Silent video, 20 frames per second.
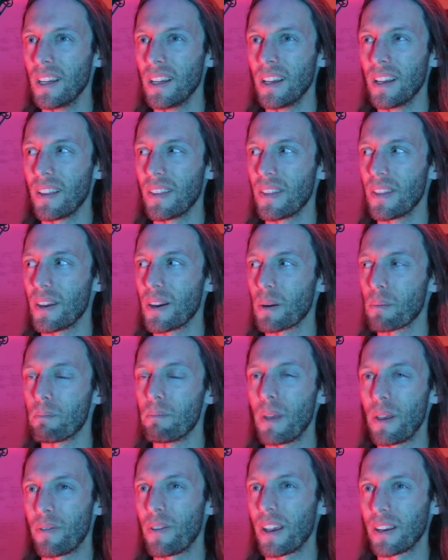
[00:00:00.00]
that are
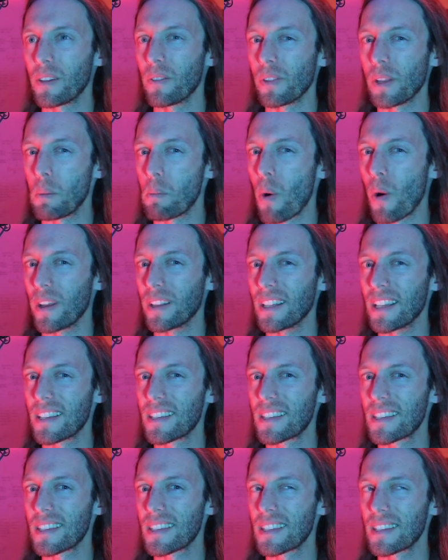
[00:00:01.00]
effectively
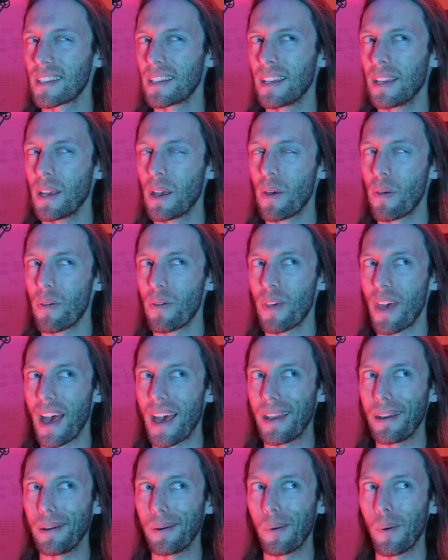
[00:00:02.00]
pointless,
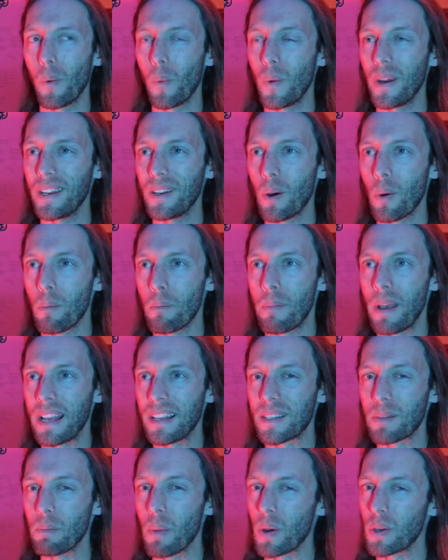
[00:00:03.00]
that we don't
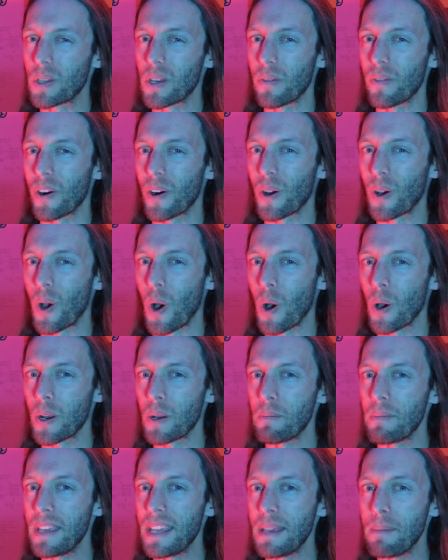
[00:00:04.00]
base most of our
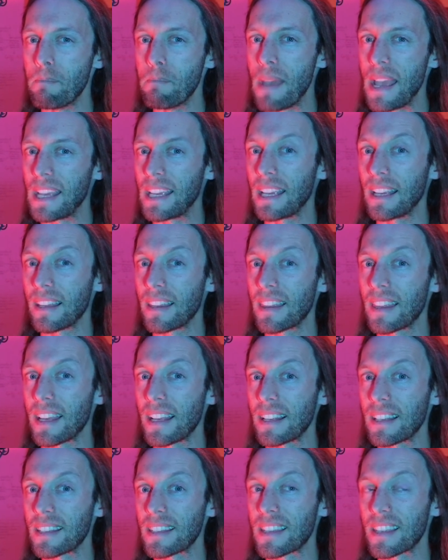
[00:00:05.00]
economy making
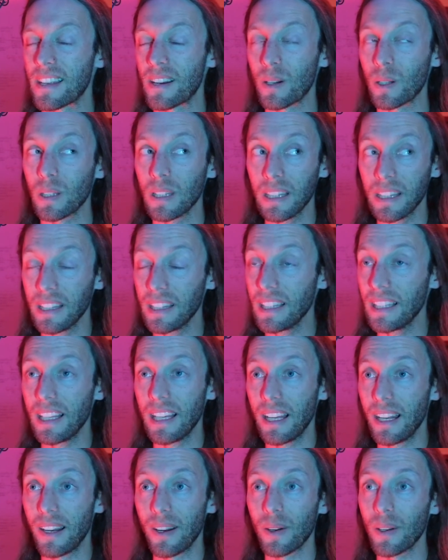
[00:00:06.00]
things that are
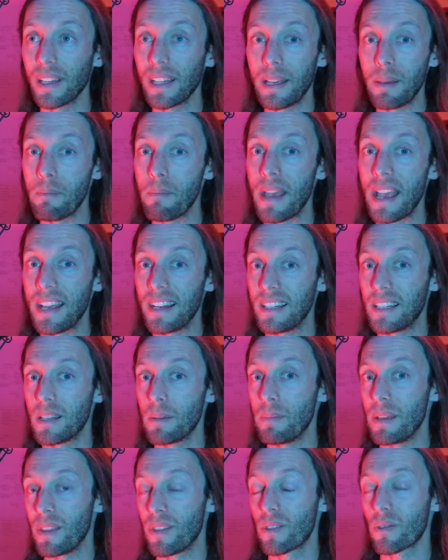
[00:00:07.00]
literally made to
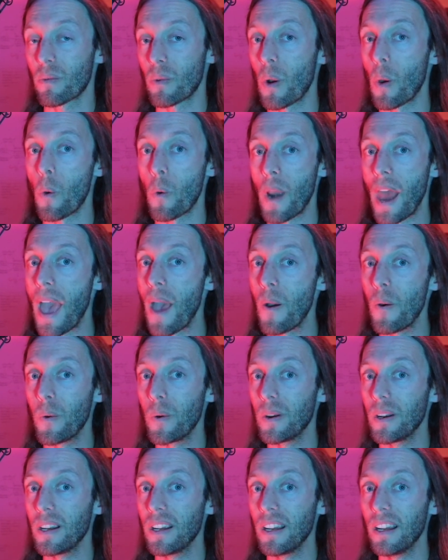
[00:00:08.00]
be thrown out
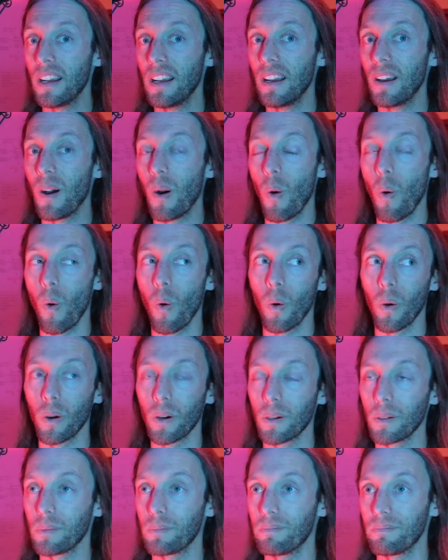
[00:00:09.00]

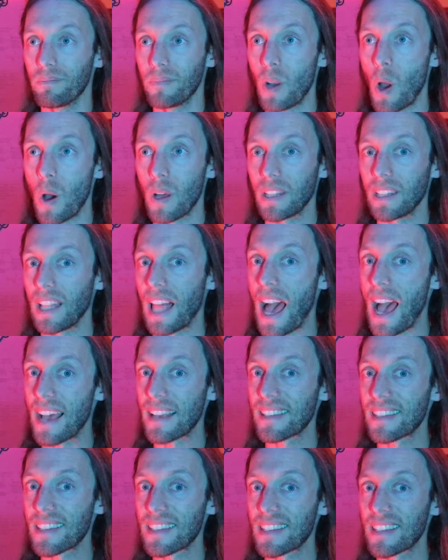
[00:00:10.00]
or not
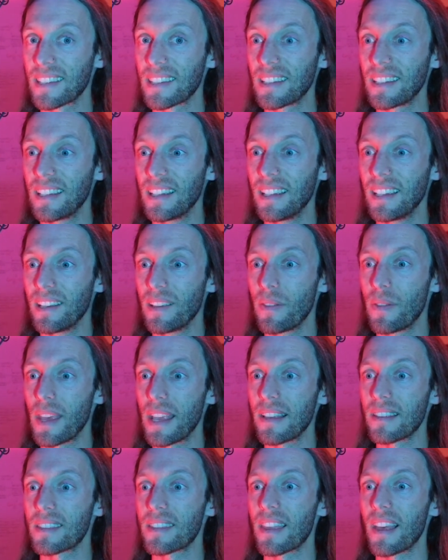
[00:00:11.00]
last,
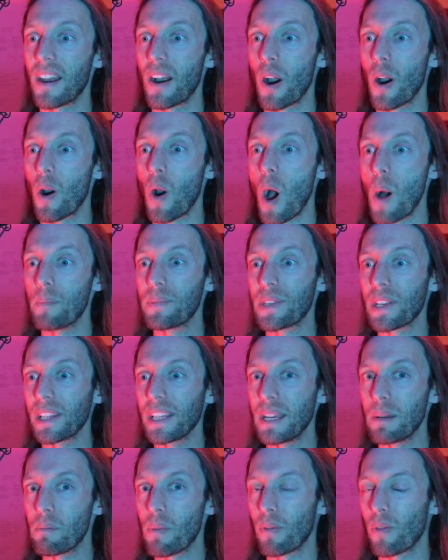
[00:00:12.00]
things that are
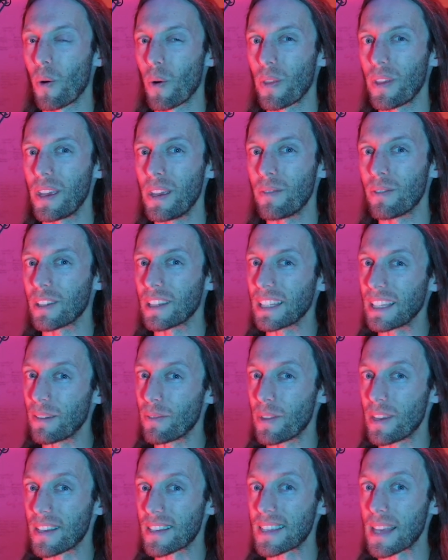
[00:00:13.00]
obsolete before they even leave
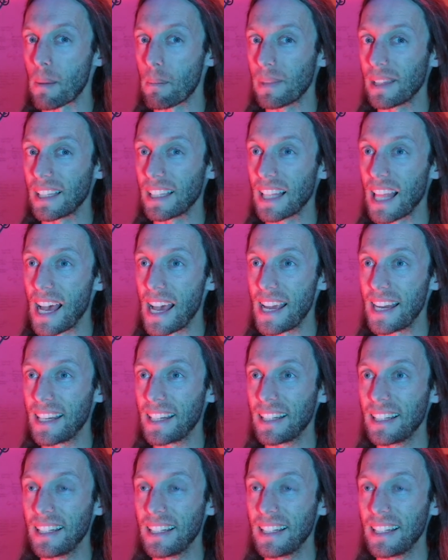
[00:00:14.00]
the assembly line.